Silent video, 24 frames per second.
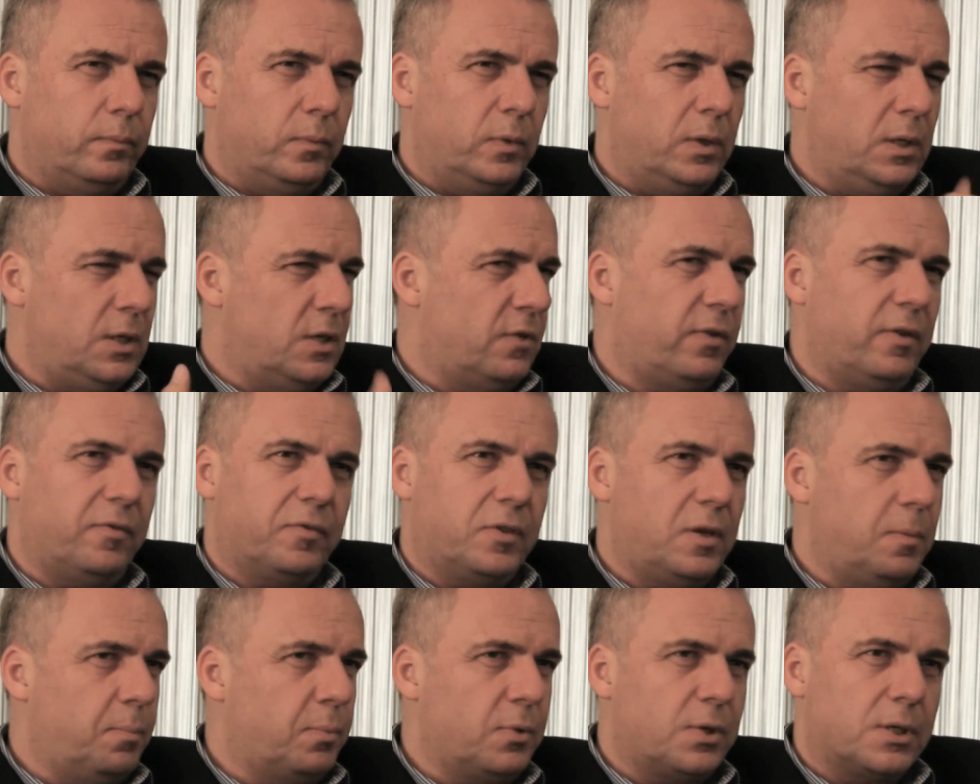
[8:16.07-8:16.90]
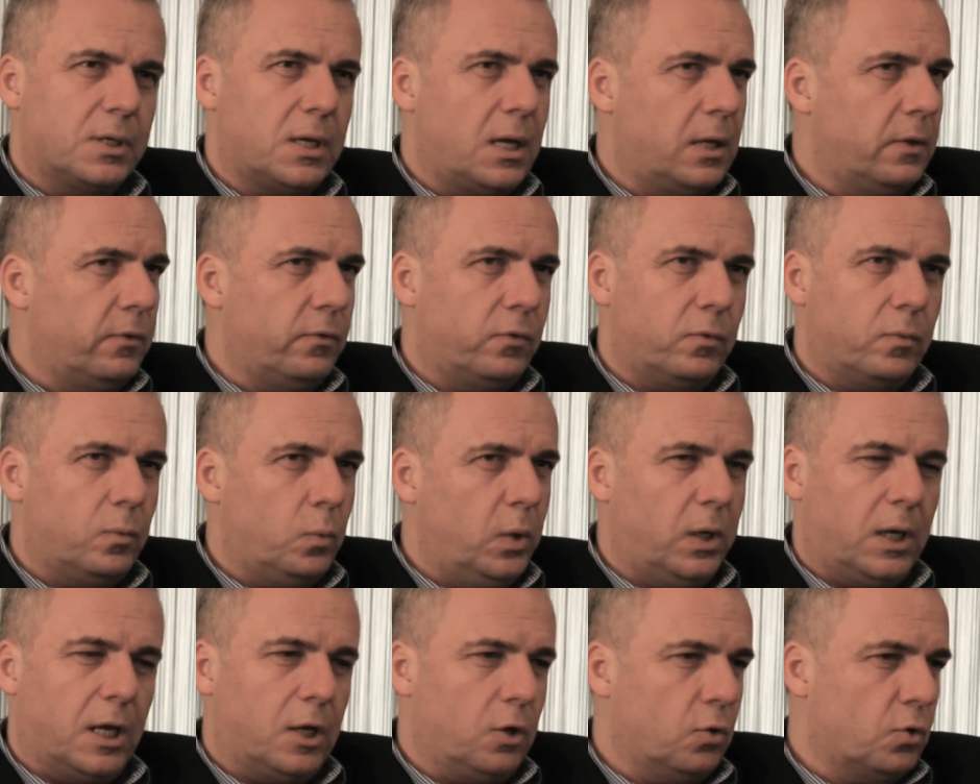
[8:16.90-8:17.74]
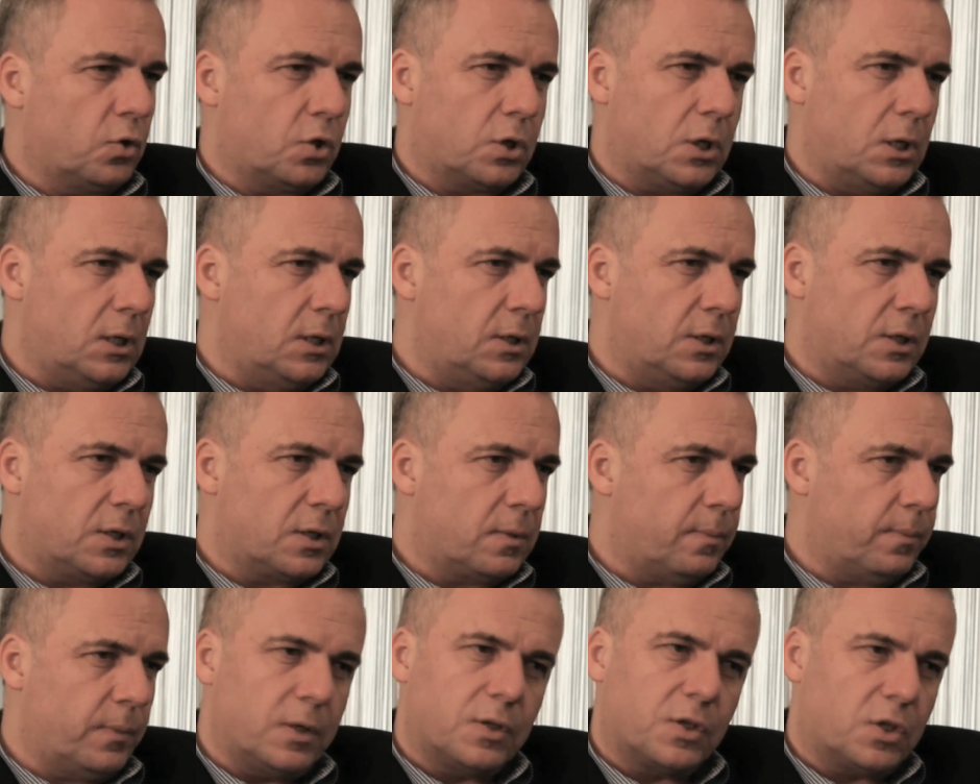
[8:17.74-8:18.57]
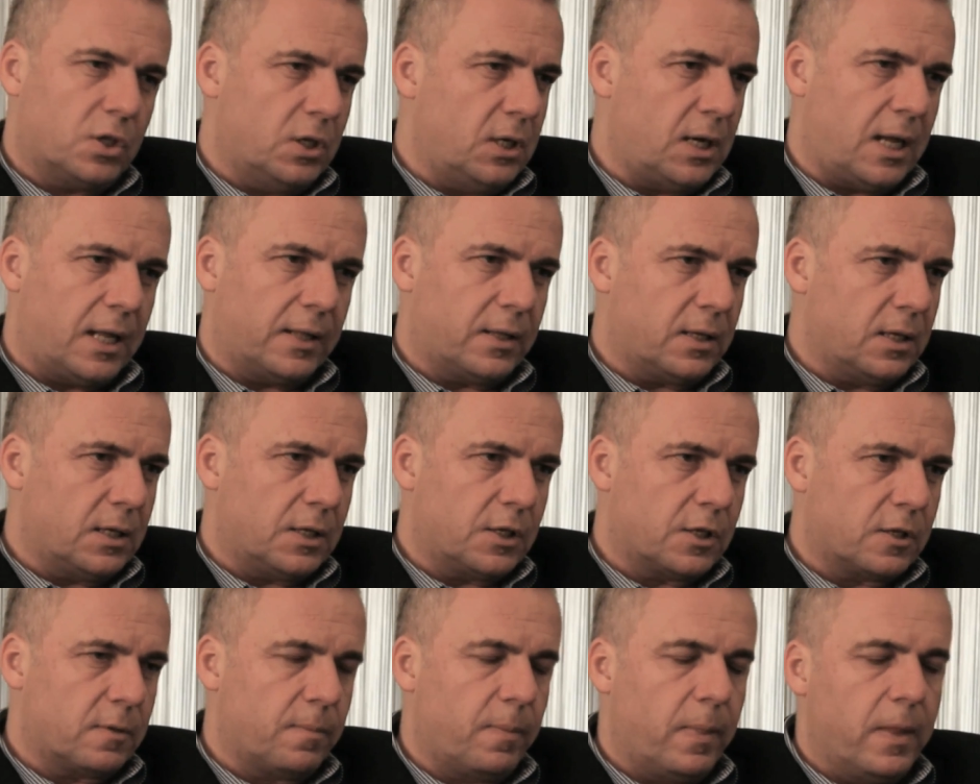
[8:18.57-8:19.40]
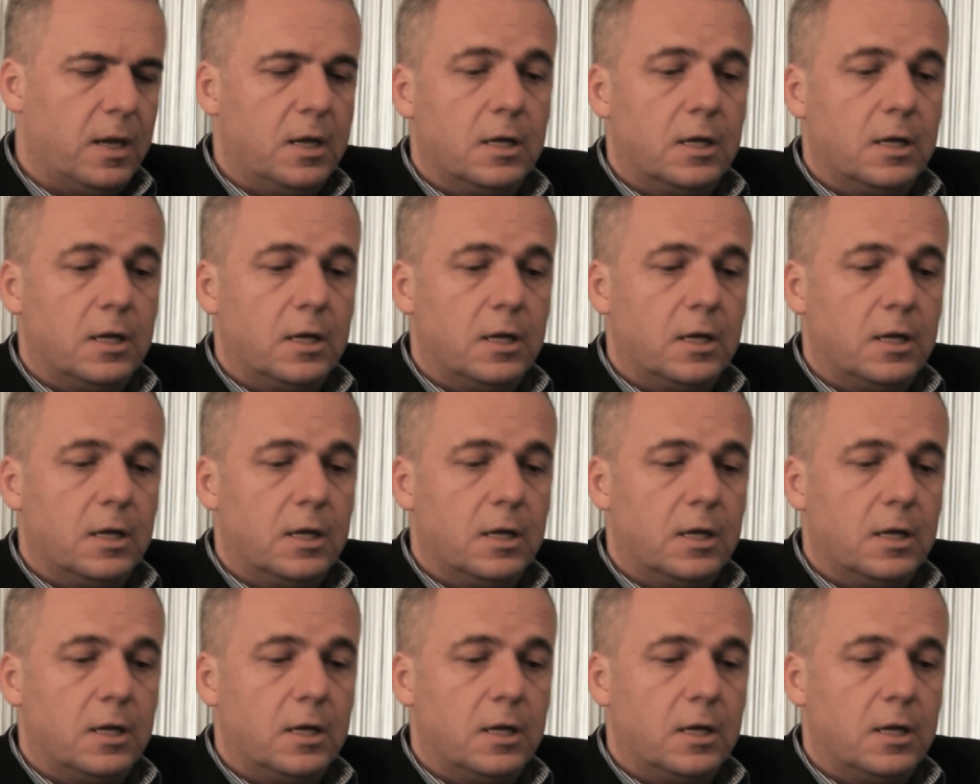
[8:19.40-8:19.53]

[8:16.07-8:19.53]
these 50% we cannot change. That's genetics.